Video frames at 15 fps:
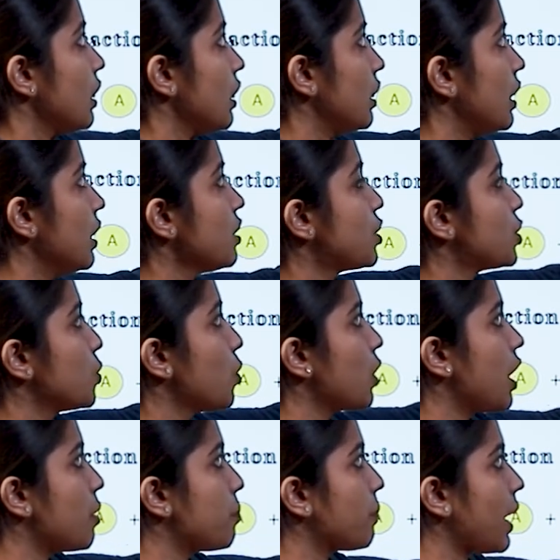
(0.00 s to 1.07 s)
these two
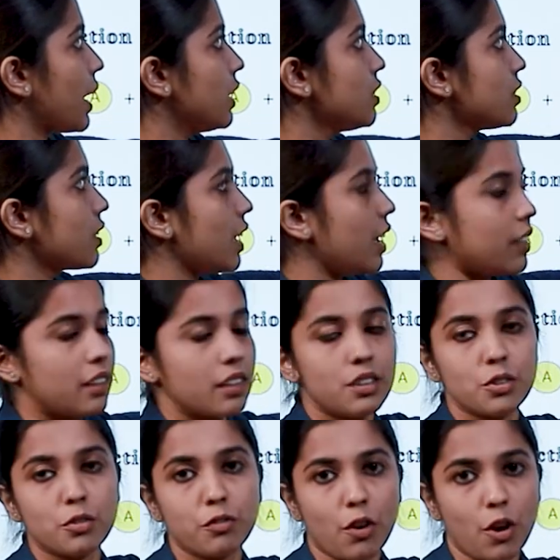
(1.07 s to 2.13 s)
combine together
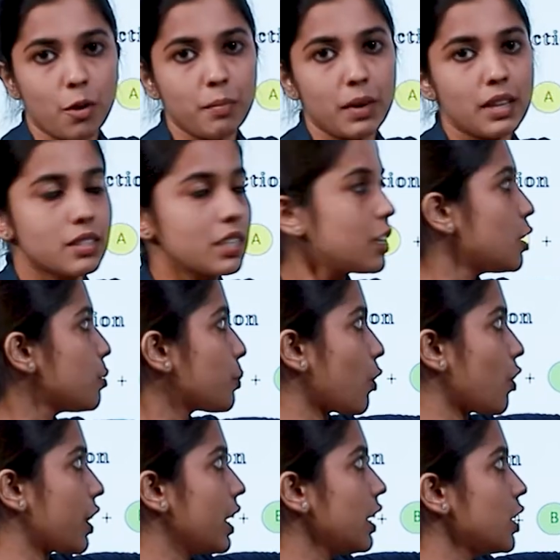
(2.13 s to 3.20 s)
to form a single
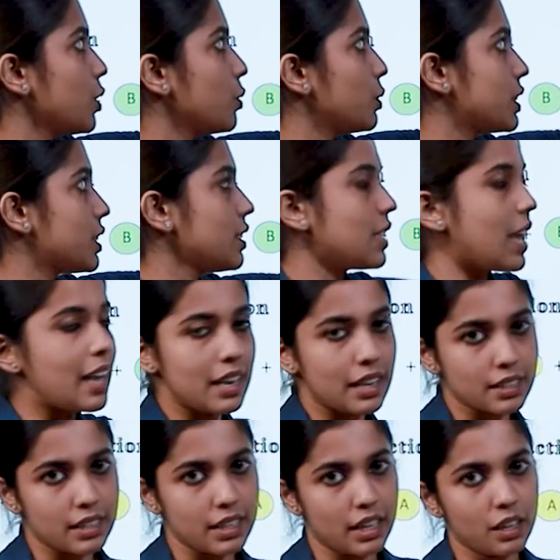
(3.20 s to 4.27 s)
product, which is
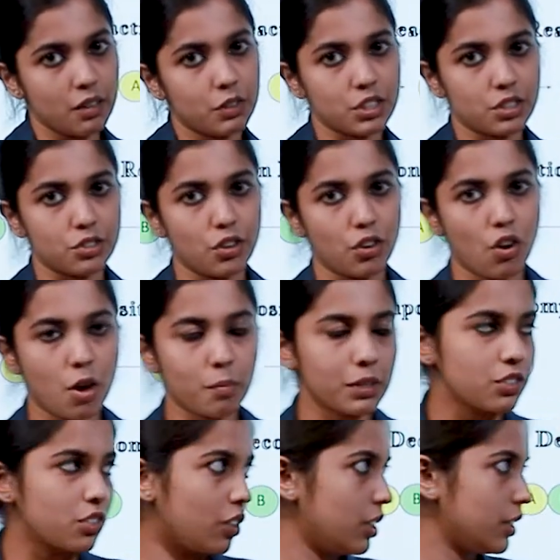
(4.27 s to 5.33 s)
NaCl, which is your
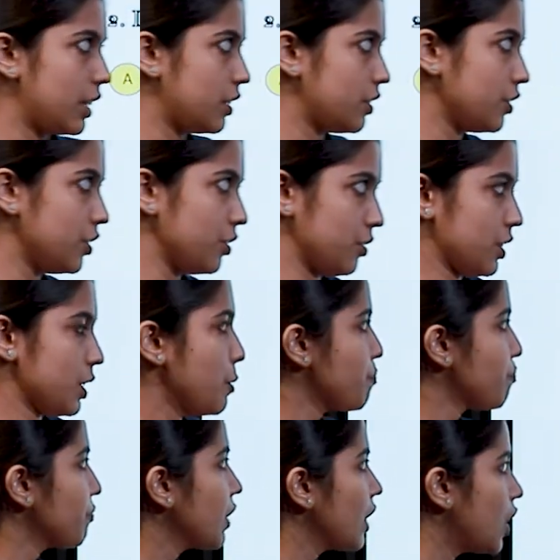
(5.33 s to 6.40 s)
common salt that you use.
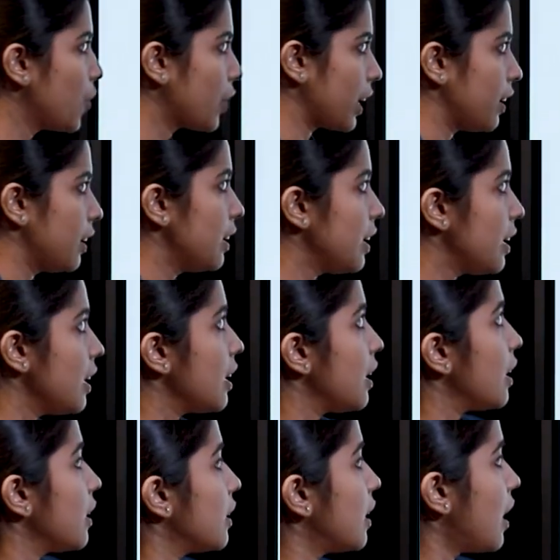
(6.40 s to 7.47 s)
Okay.
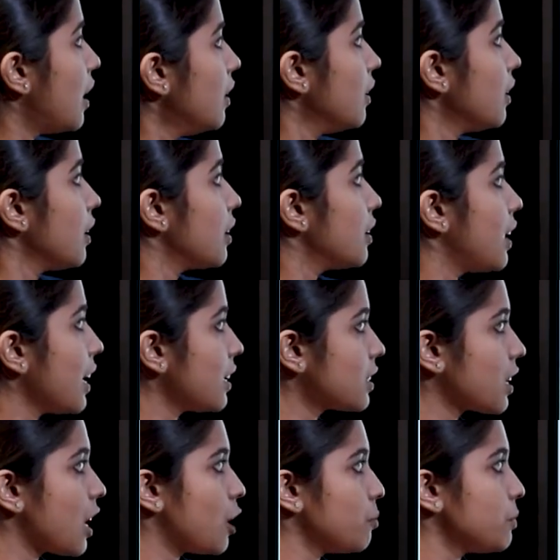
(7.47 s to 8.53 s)
Now, next
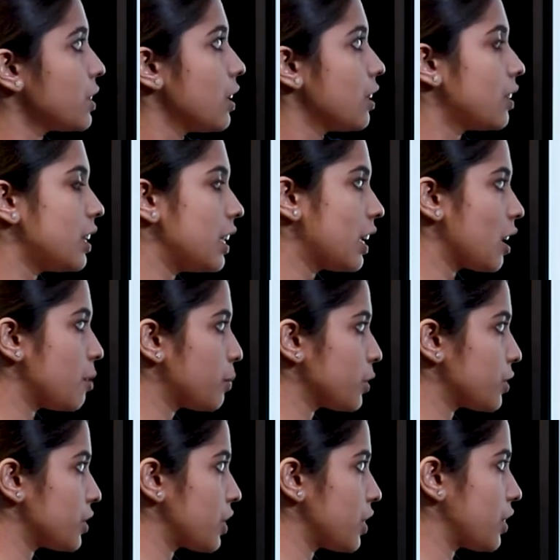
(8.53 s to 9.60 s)
comes the
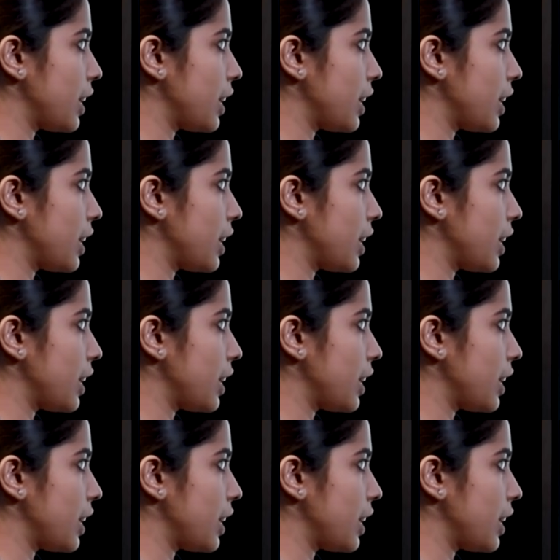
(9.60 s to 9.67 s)
decomposition